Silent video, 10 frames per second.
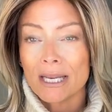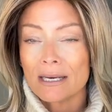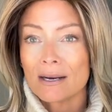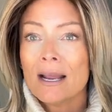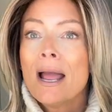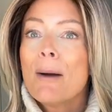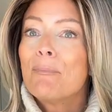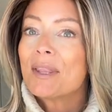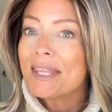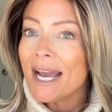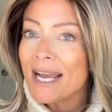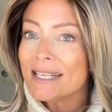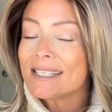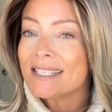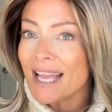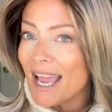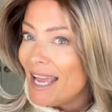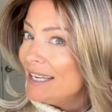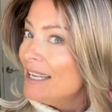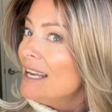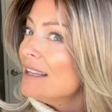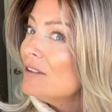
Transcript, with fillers: hair. But that said, the